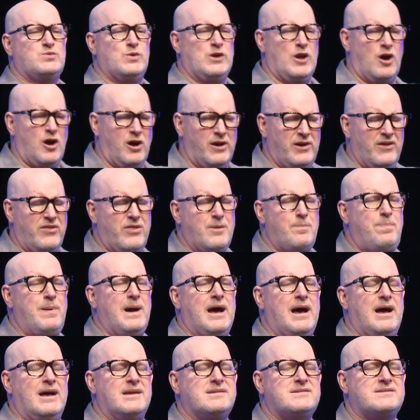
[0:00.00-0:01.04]
We honor the
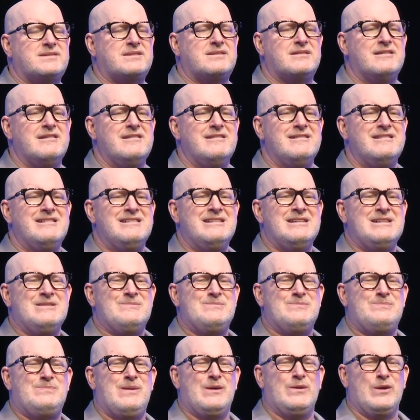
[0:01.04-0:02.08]
past,
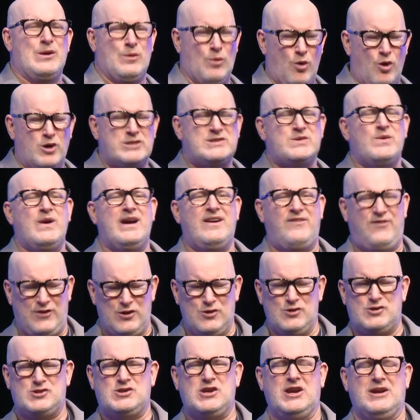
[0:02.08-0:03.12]
but we walk to our
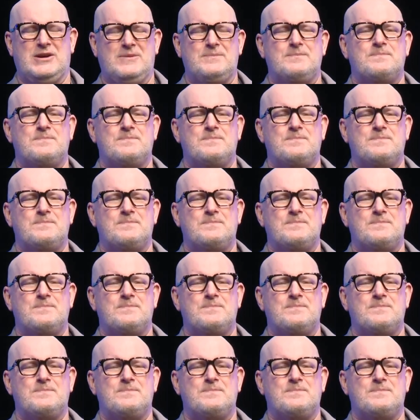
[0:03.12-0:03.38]
future.